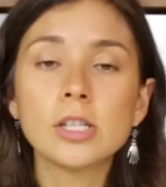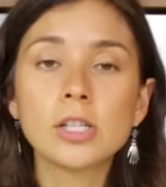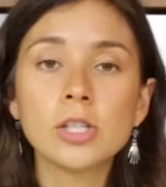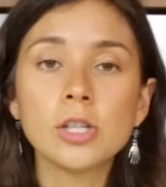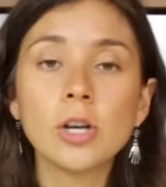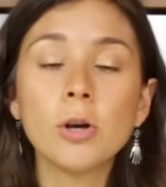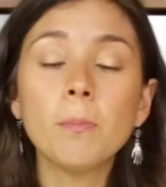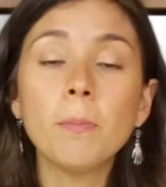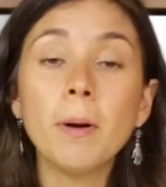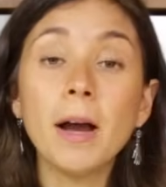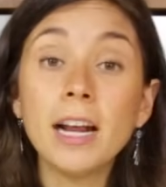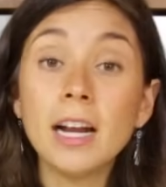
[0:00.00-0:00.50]

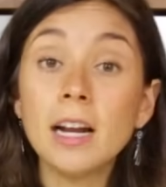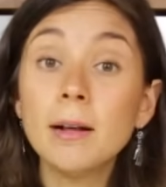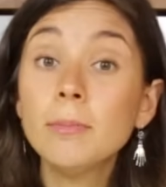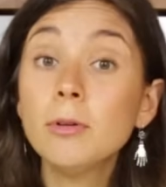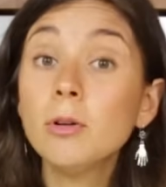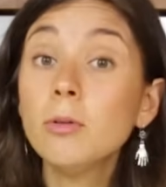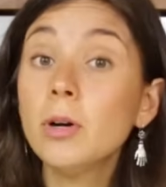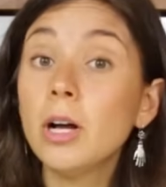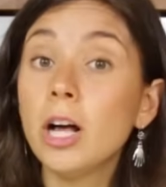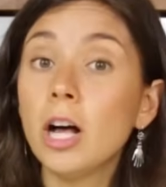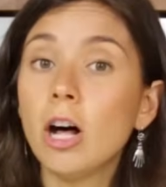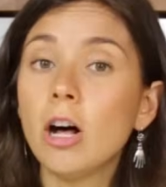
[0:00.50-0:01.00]
So
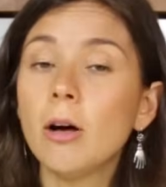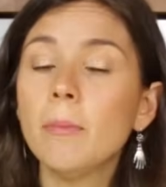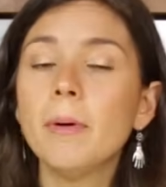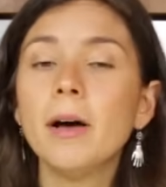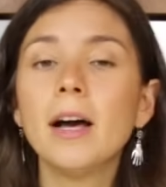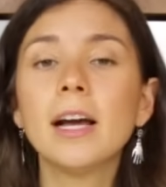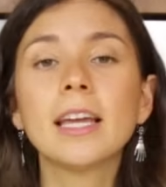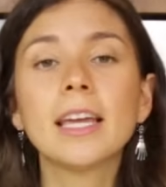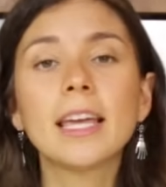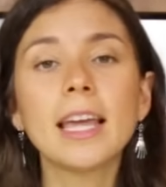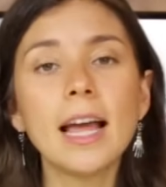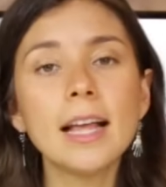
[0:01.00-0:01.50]
pineapple will
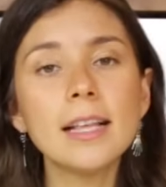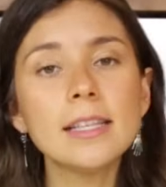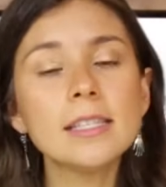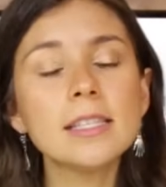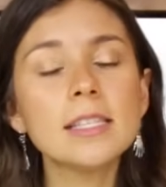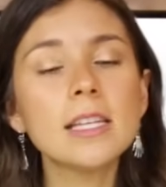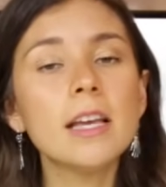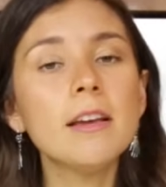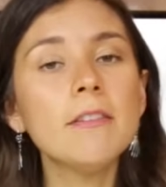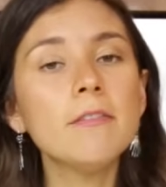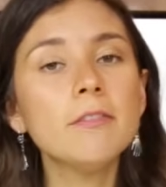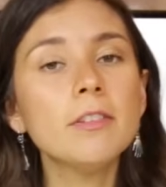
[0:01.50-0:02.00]
help
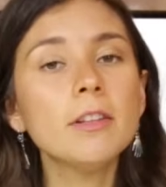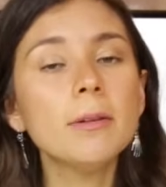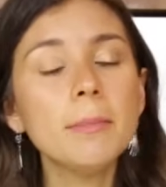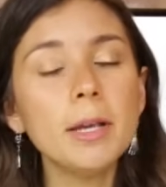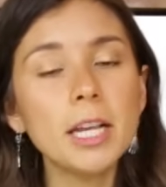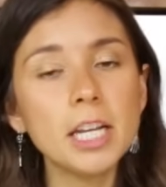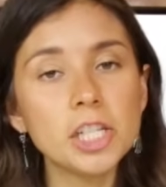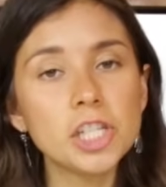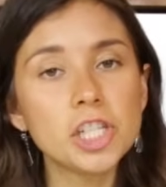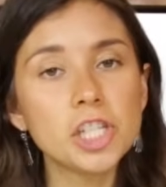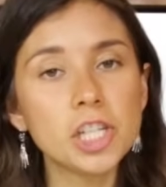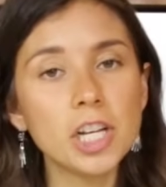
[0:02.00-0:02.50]
against
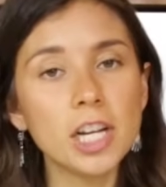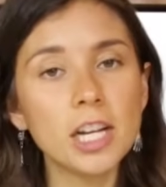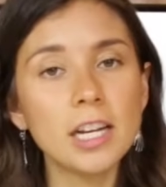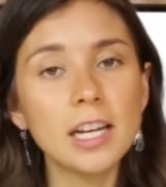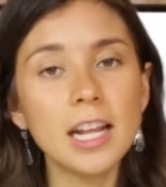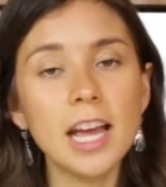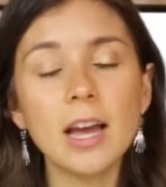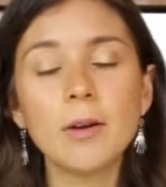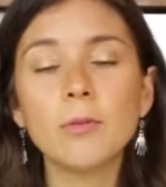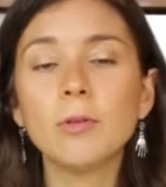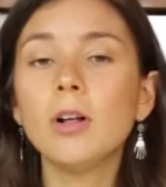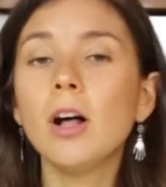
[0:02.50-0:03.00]

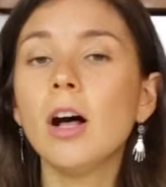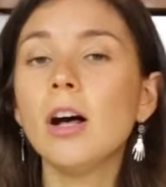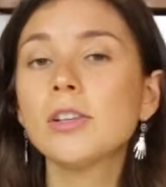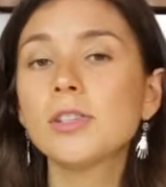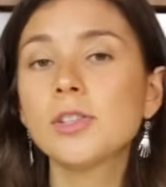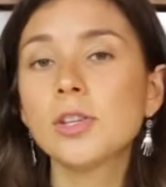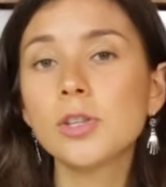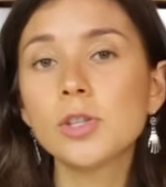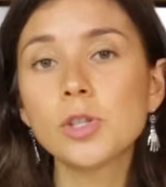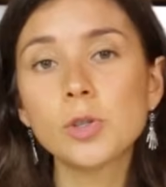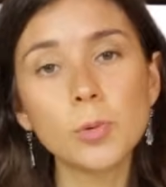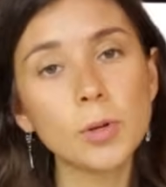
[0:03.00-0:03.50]
inflammation and will
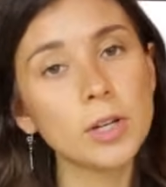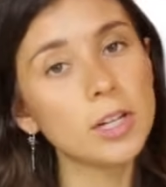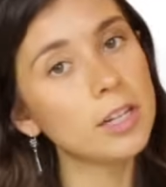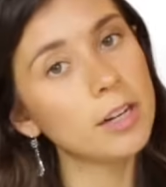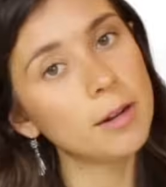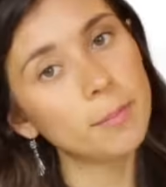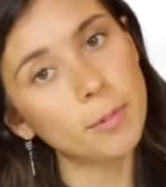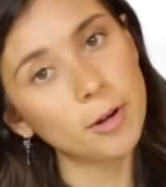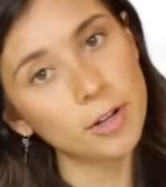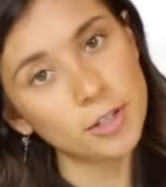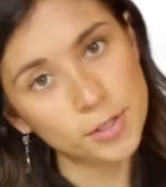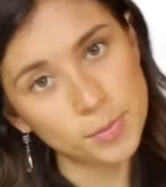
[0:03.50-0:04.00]
also sweeten
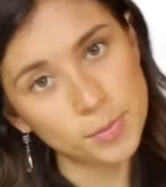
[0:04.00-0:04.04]
up our